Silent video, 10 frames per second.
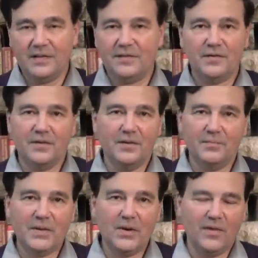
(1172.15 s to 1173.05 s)
these are going
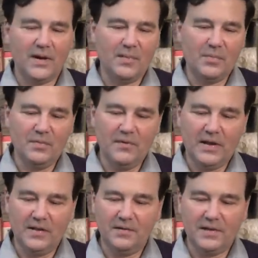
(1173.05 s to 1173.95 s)
to be going up in
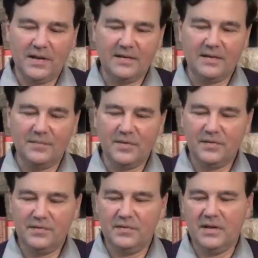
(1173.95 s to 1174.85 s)
value anytime
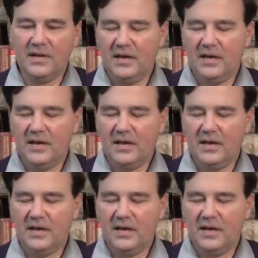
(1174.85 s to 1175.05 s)
soon.